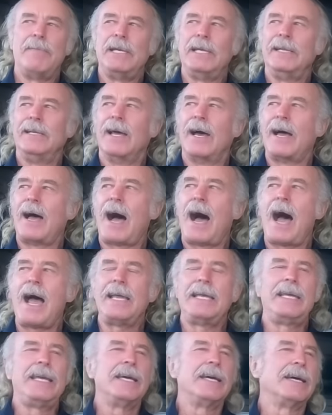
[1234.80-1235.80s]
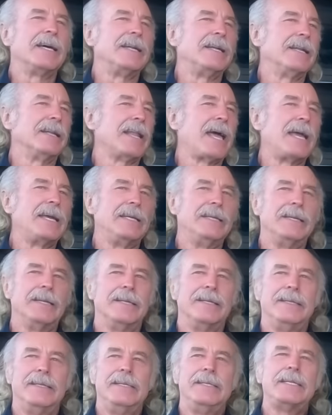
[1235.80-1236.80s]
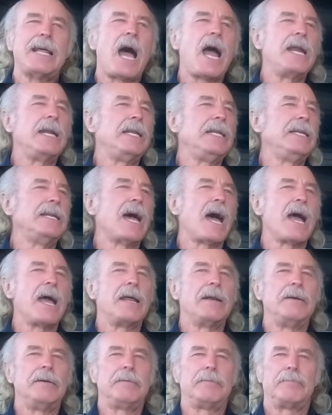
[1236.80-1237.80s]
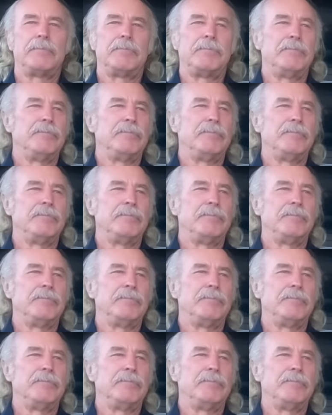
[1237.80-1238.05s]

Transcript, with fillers: mean, I get like ninety nine